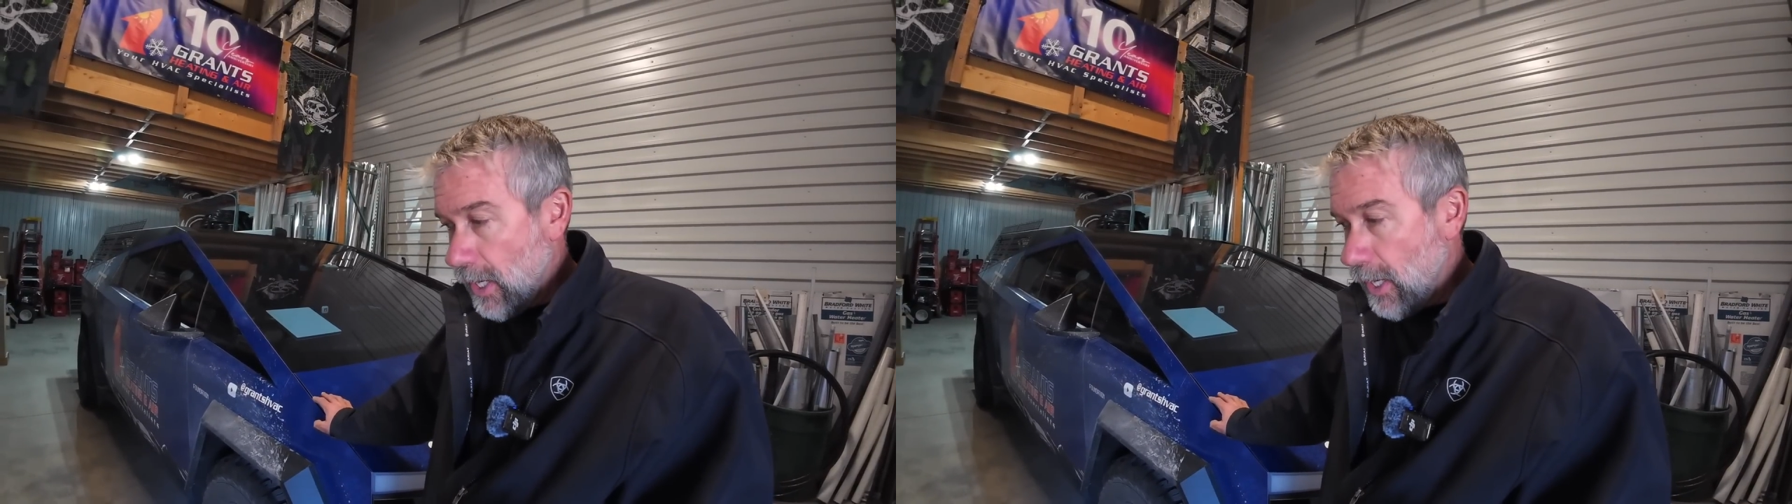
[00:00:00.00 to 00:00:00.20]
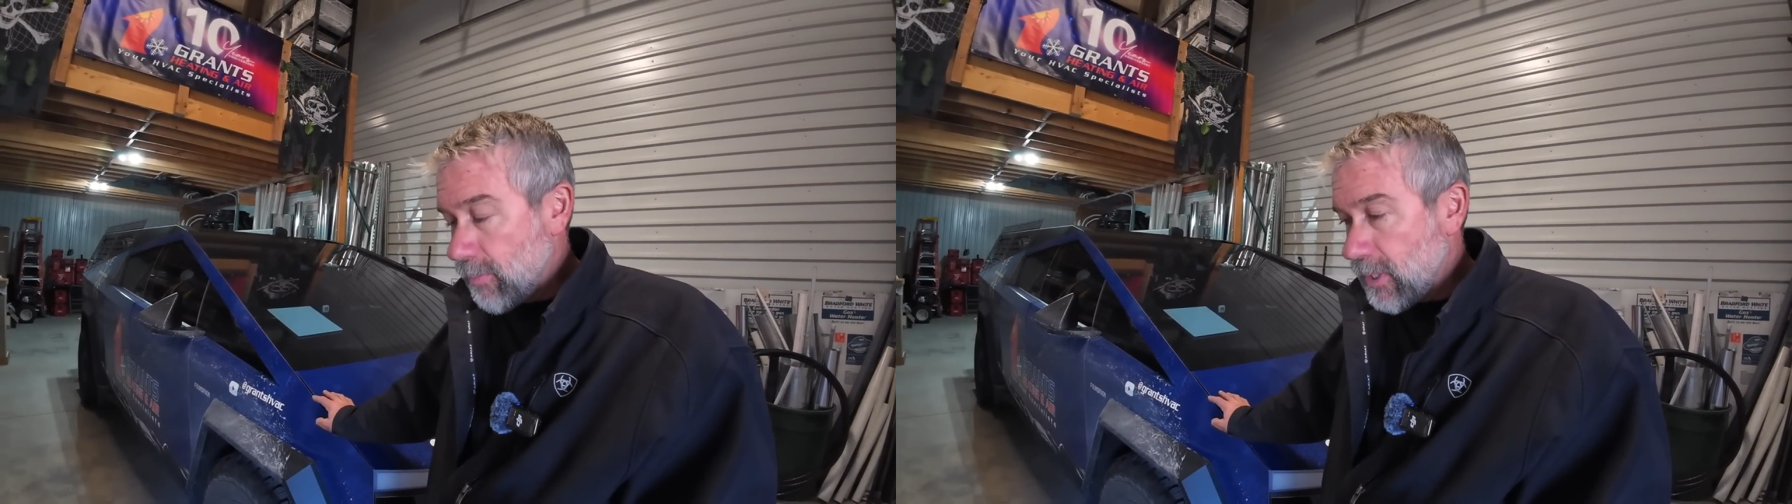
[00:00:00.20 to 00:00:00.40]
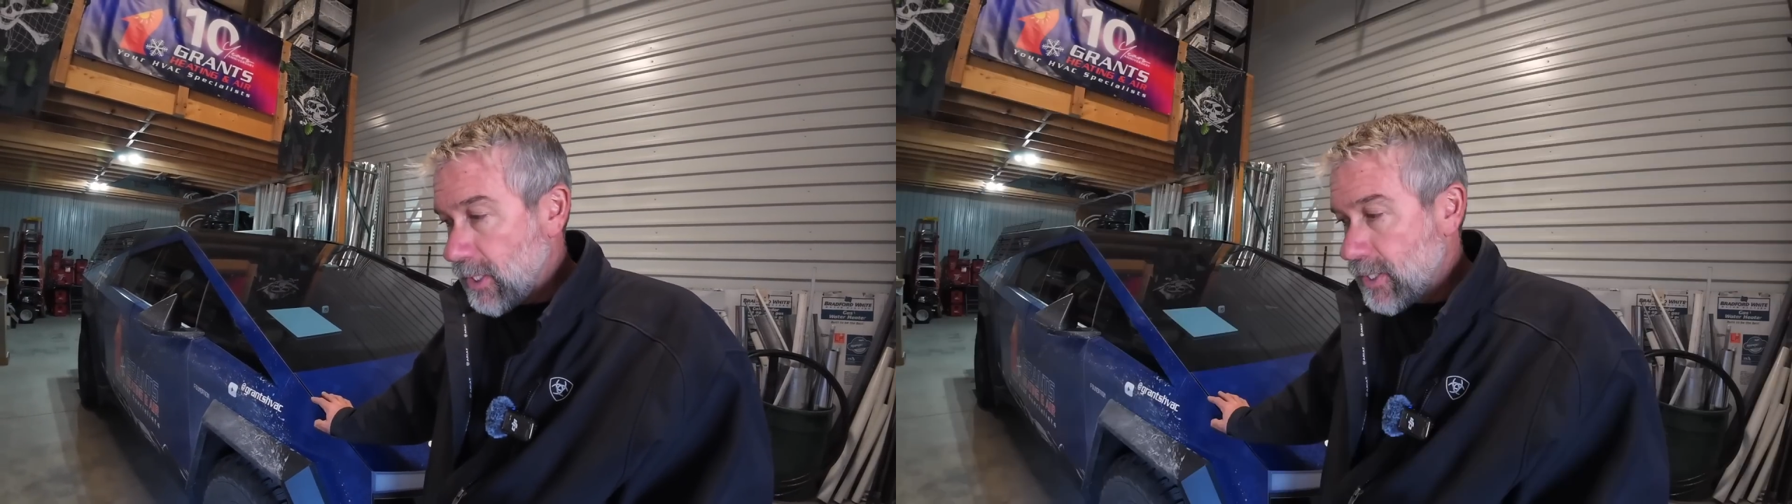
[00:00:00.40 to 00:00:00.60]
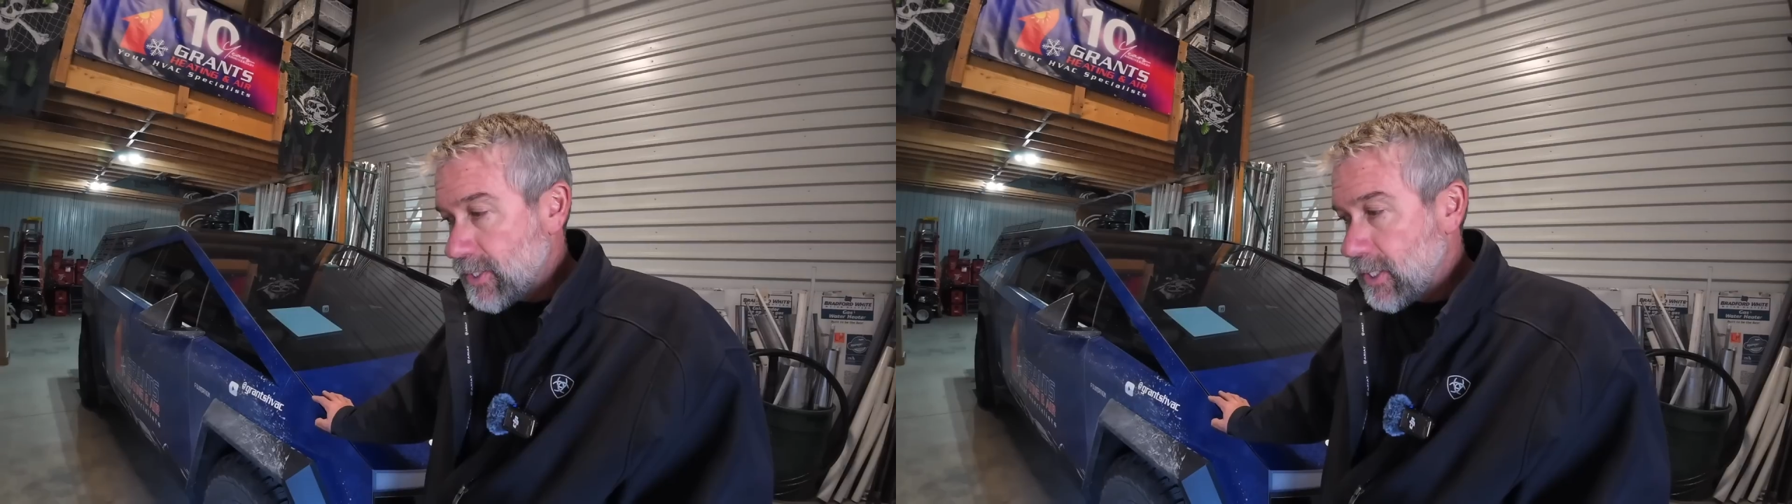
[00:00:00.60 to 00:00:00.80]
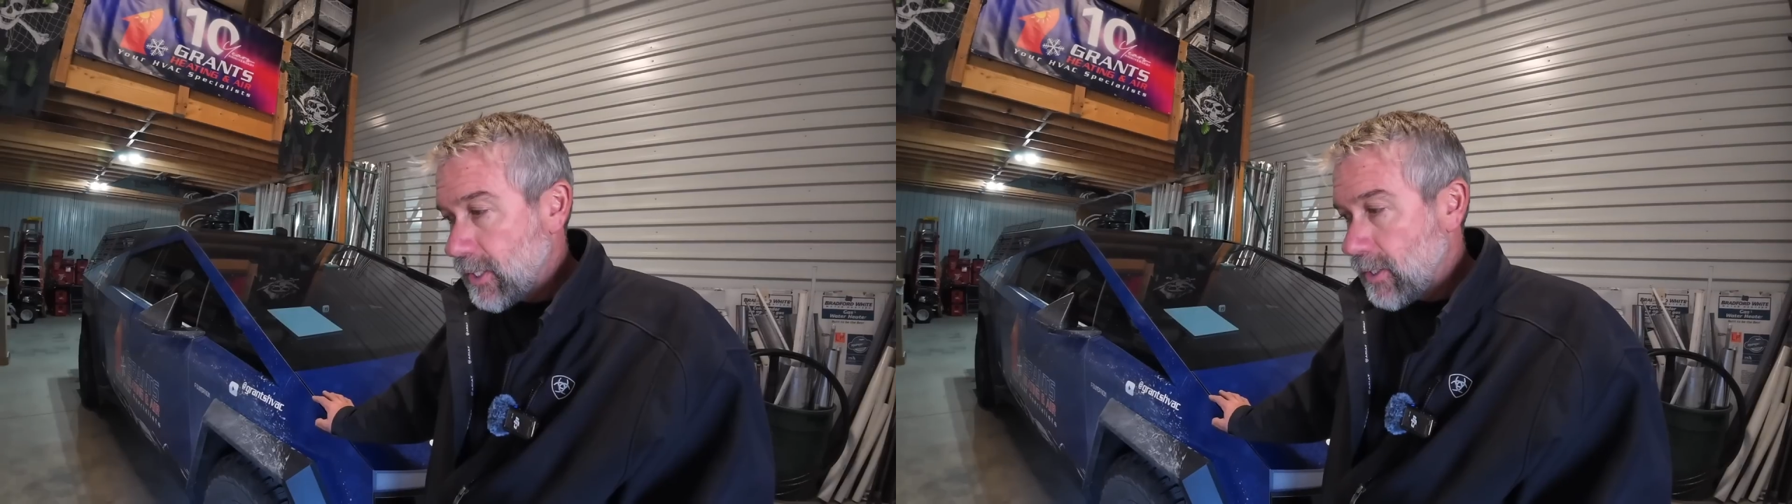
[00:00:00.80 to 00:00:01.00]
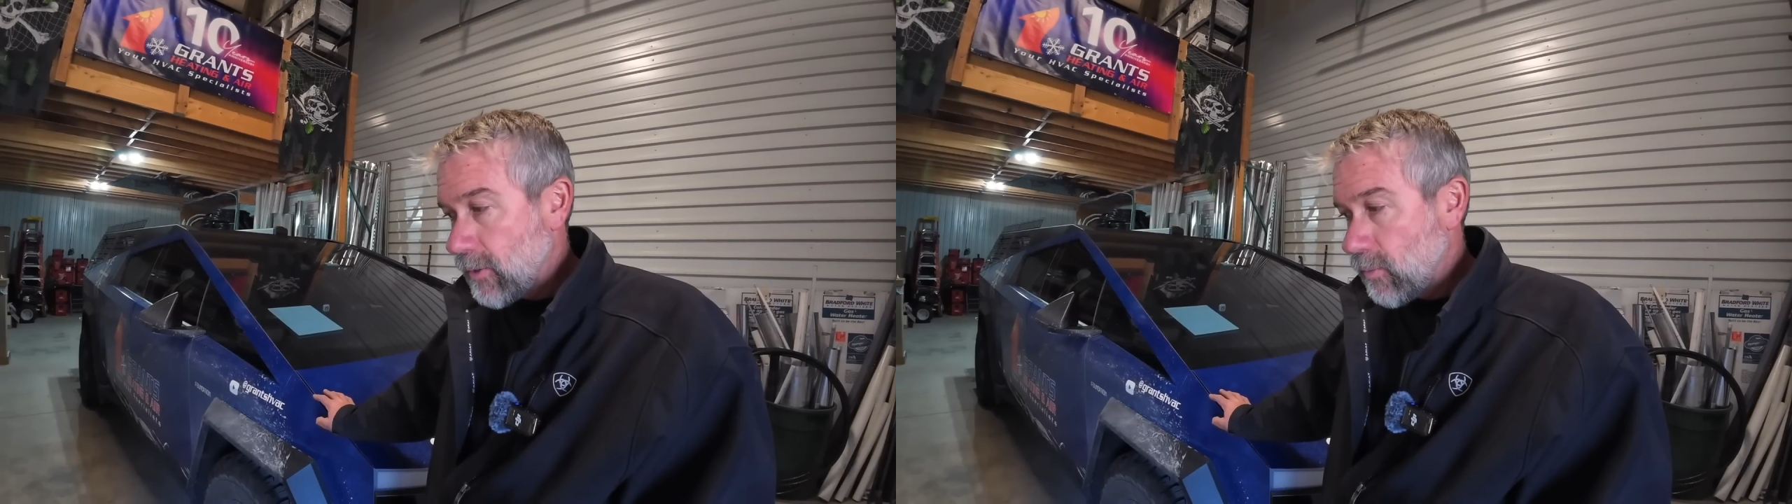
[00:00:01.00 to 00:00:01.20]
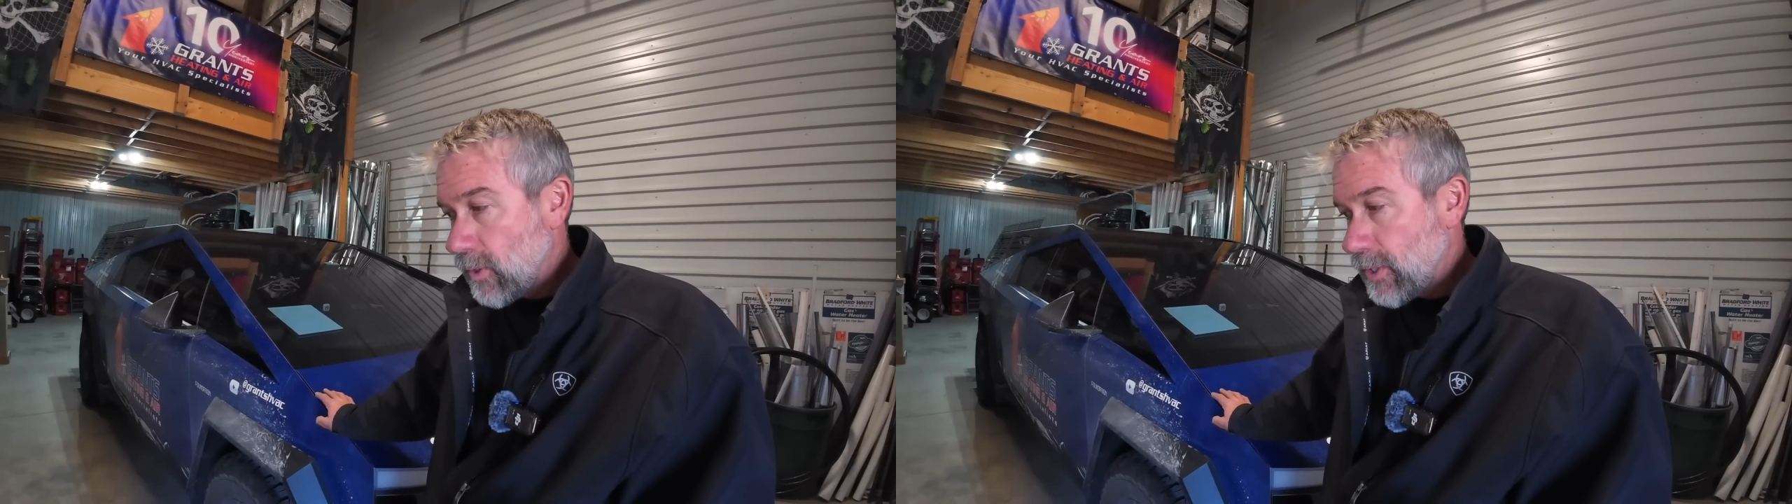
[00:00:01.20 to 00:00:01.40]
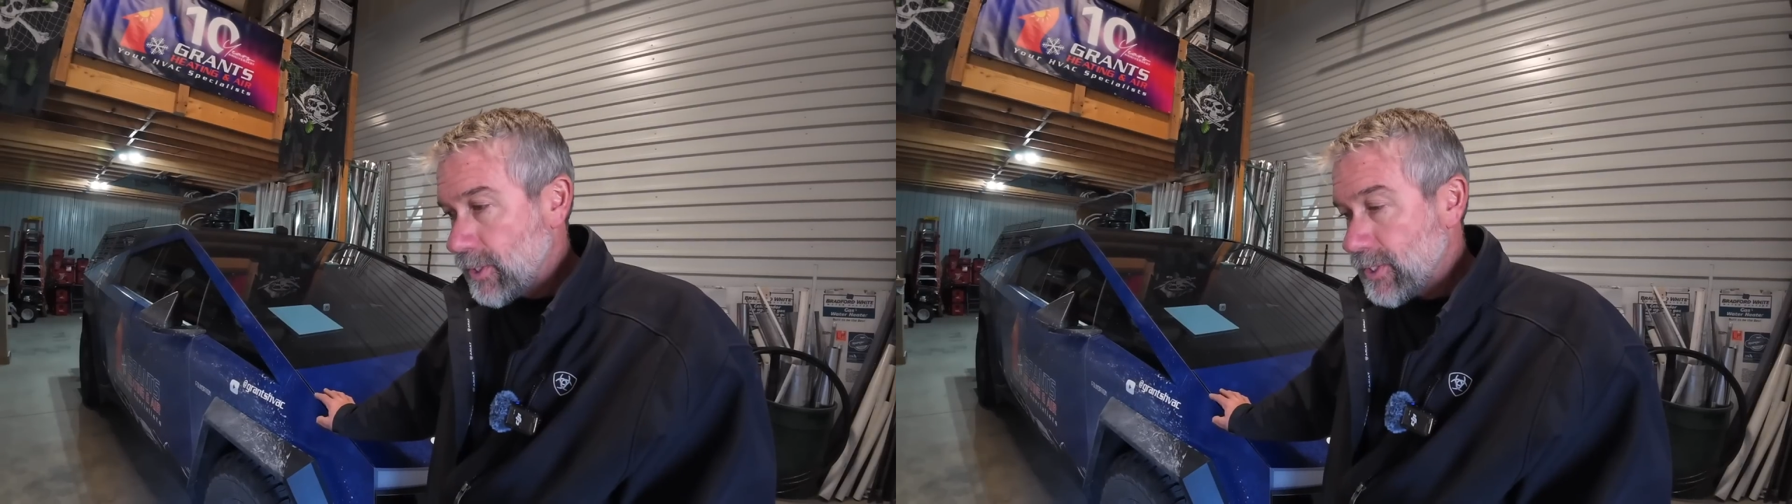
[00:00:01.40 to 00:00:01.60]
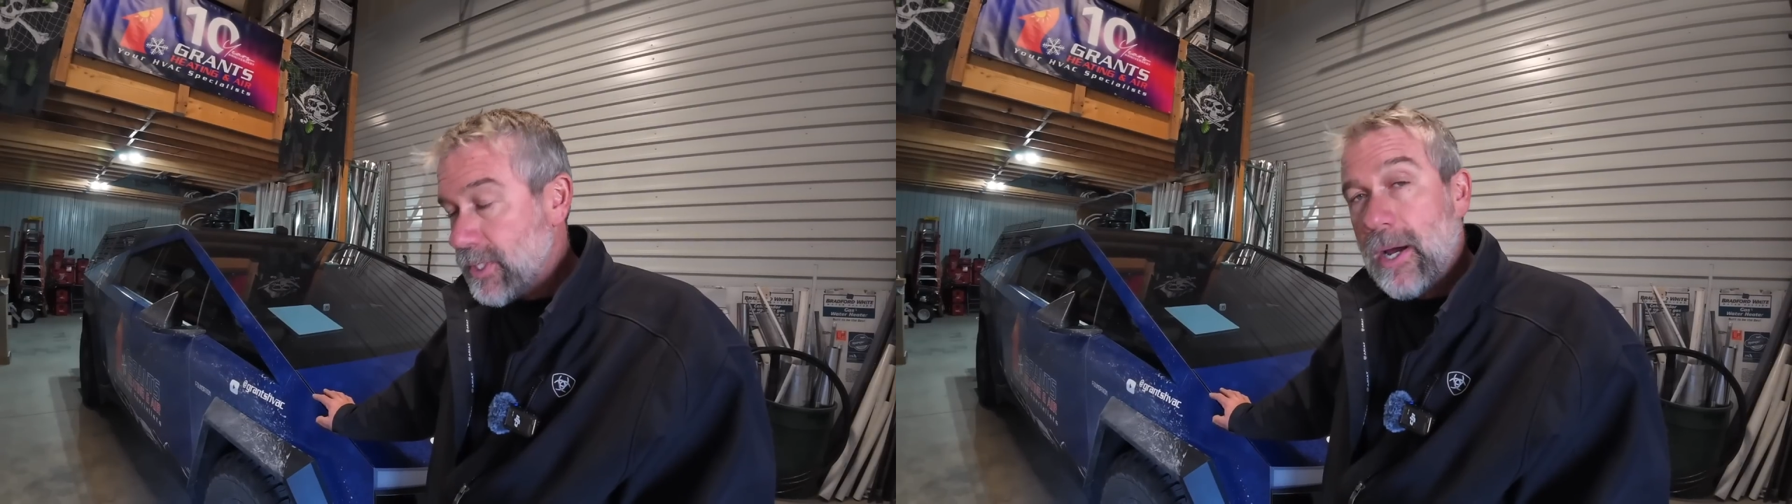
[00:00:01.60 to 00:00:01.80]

And because he was